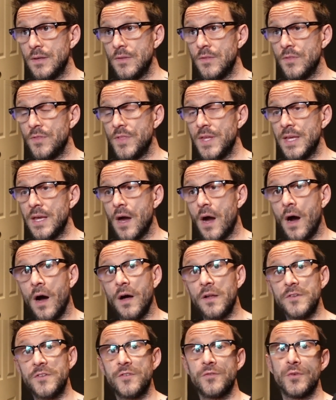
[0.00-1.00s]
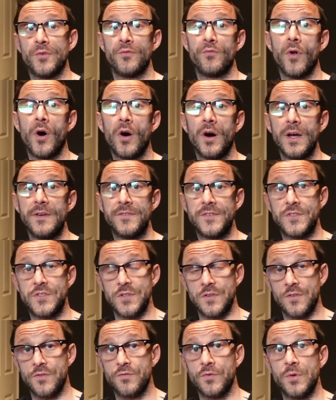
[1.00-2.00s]
the answer arrives
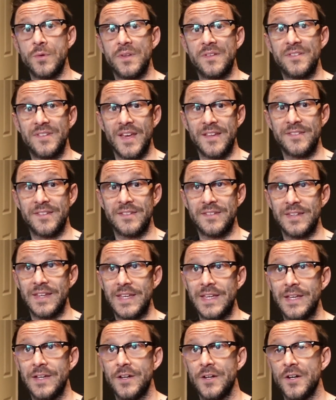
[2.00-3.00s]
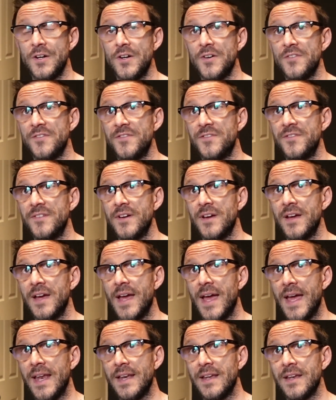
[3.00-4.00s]
just through necessity of
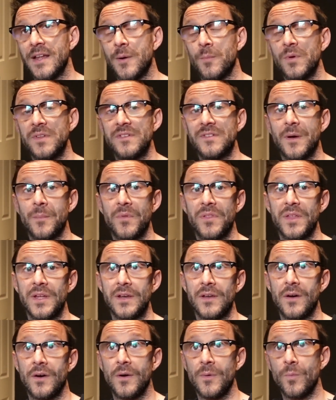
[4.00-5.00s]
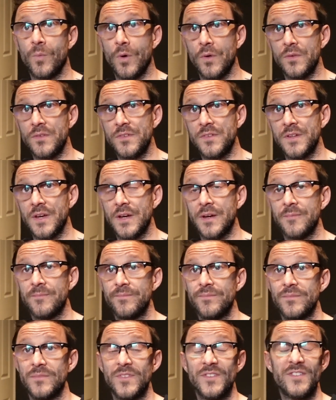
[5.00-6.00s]
ending up with something that I want to
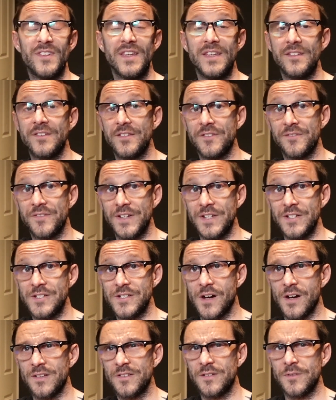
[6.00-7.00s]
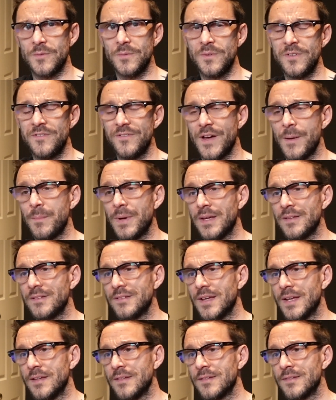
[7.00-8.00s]
see as the finished article, if that makes
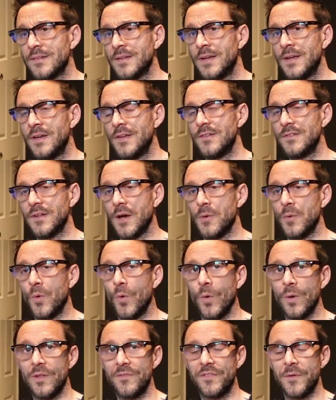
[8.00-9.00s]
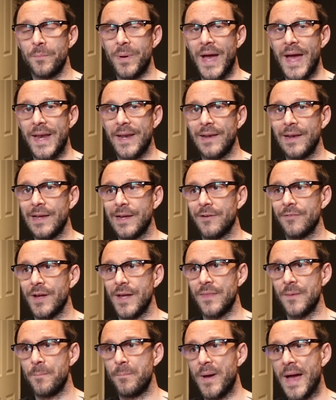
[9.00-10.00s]
sense. So all of the panelling
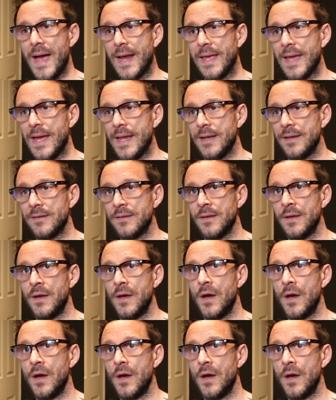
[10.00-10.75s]
around the back end,